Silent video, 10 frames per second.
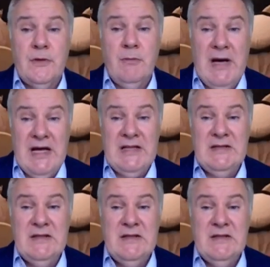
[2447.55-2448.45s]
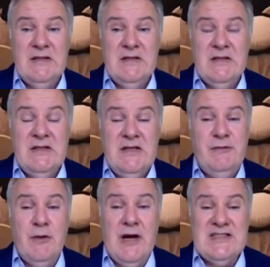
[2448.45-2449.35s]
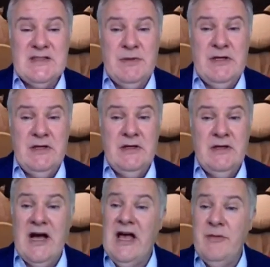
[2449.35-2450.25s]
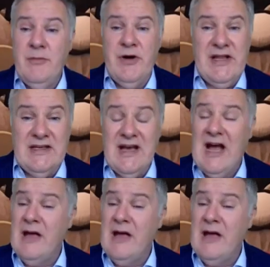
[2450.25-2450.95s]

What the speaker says: But if you ask me, I'm ready.